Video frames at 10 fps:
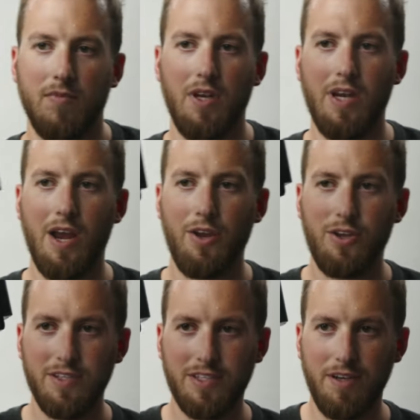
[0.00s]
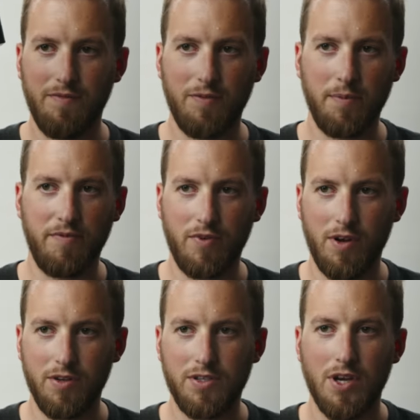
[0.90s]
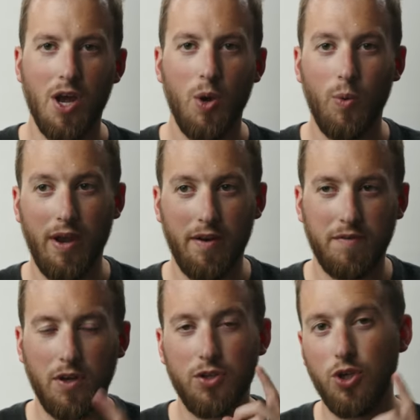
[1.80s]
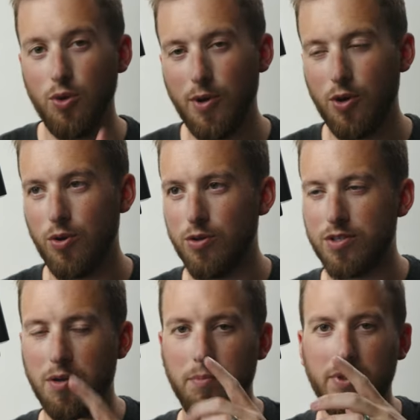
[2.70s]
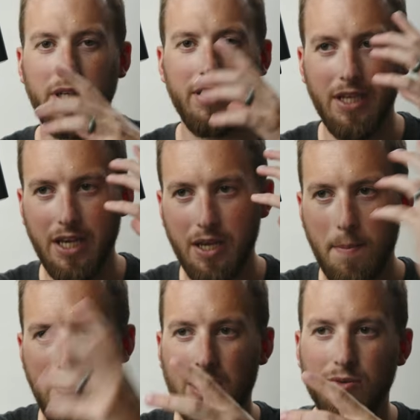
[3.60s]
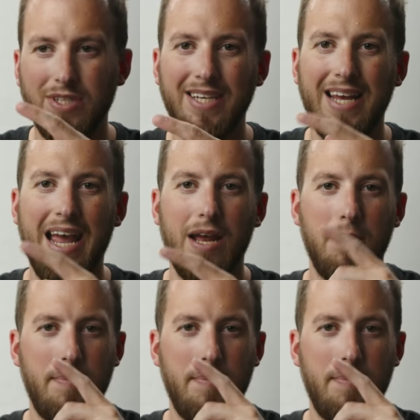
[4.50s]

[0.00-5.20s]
And now you can see from the front, we have two motors completely mounted and